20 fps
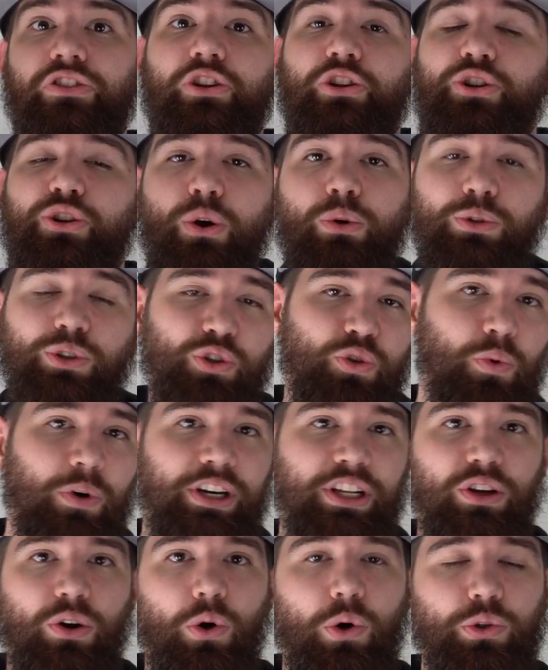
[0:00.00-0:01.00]
the Note
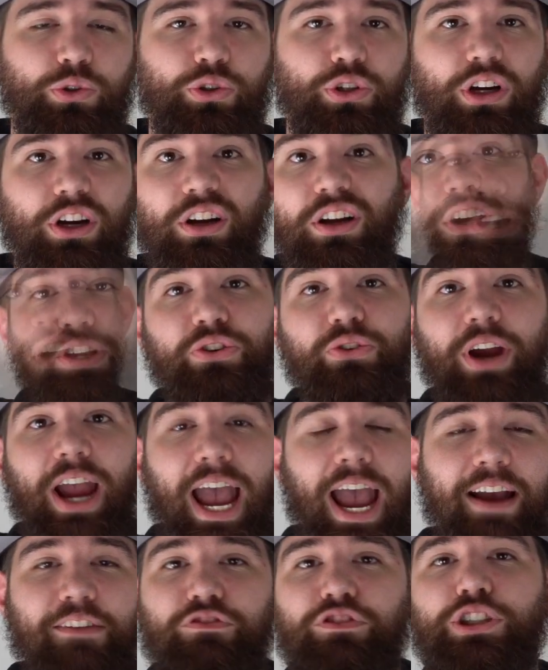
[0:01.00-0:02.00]
20 Ultra. But your
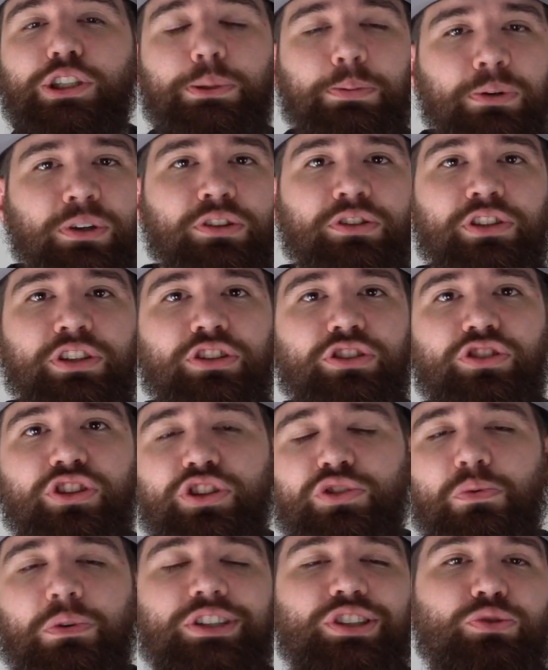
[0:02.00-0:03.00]
average person
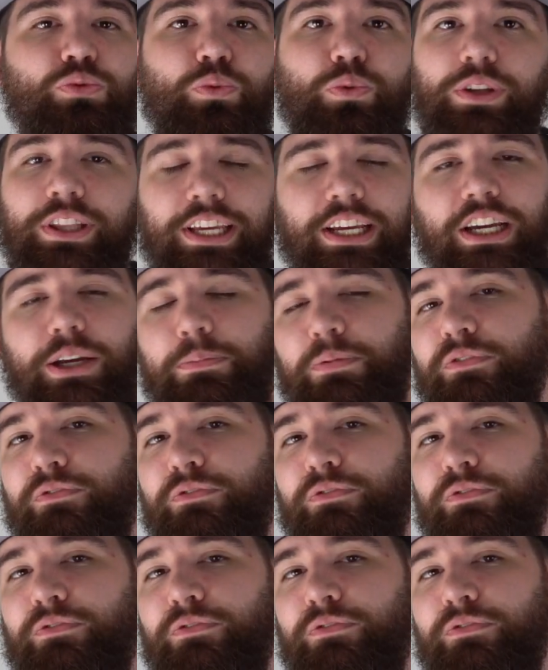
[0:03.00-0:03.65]
just wants really good